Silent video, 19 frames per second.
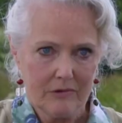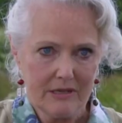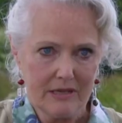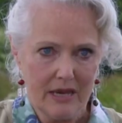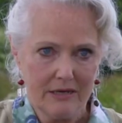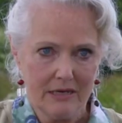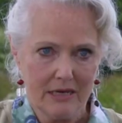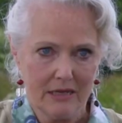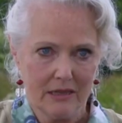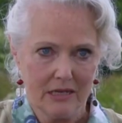
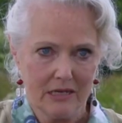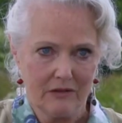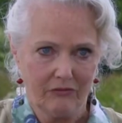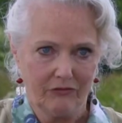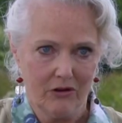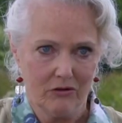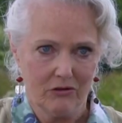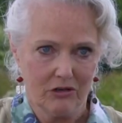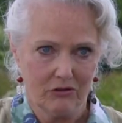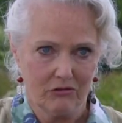Sending this
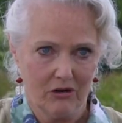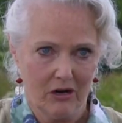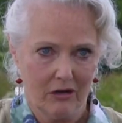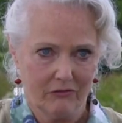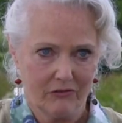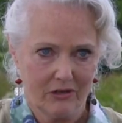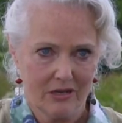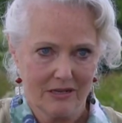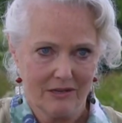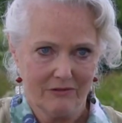
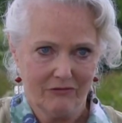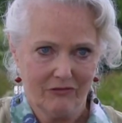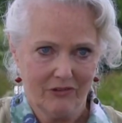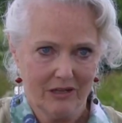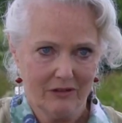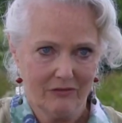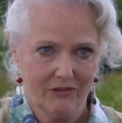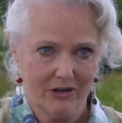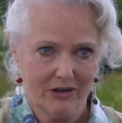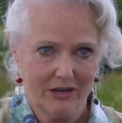photograph doesn't
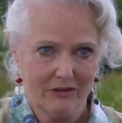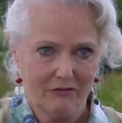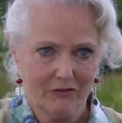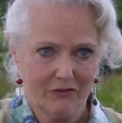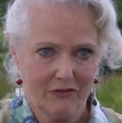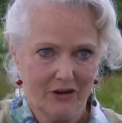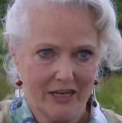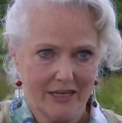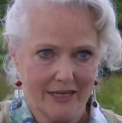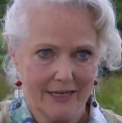feel very
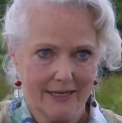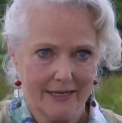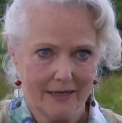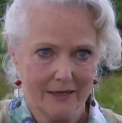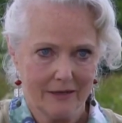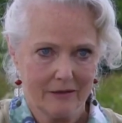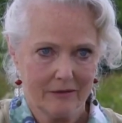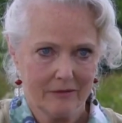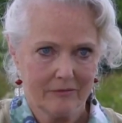friendly.